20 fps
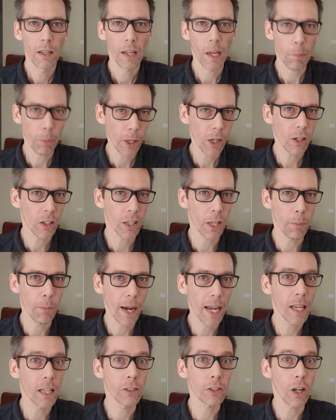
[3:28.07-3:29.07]
Apparently
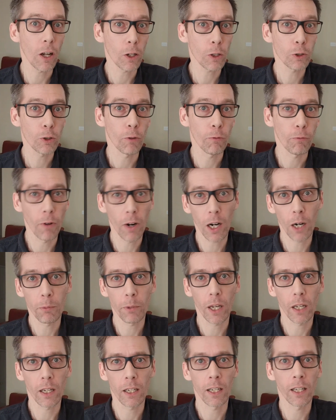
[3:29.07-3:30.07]
Mayans also
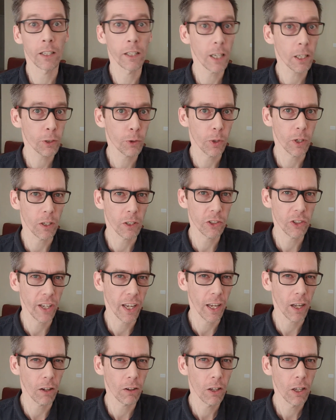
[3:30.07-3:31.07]
farmed on an industrial
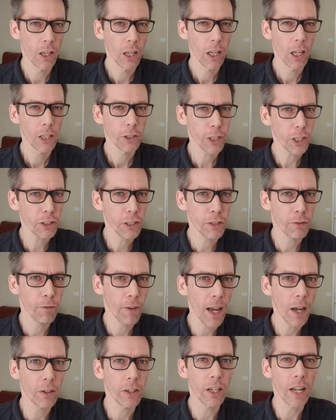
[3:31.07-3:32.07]
scale, just as
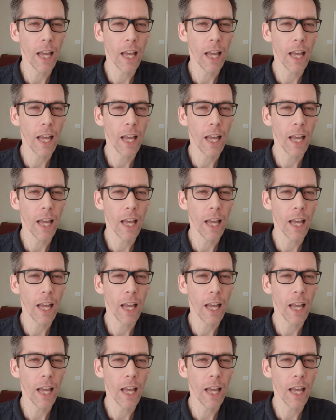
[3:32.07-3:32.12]
found